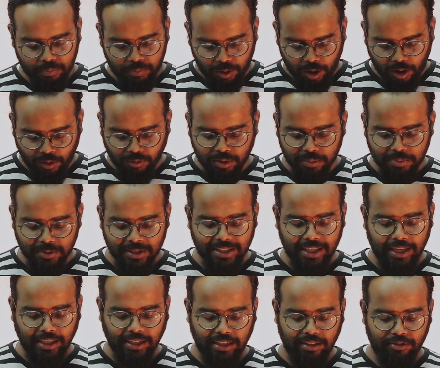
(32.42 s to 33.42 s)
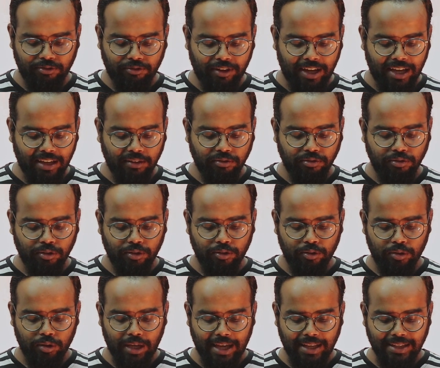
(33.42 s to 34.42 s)
Proverbs 35
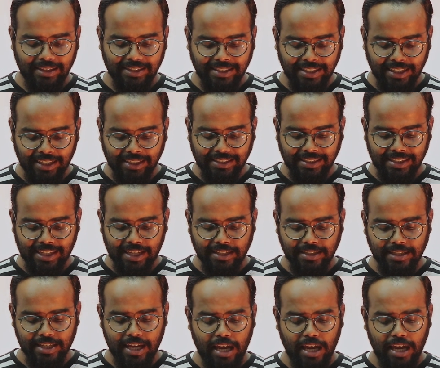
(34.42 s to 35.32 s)
and 6 says,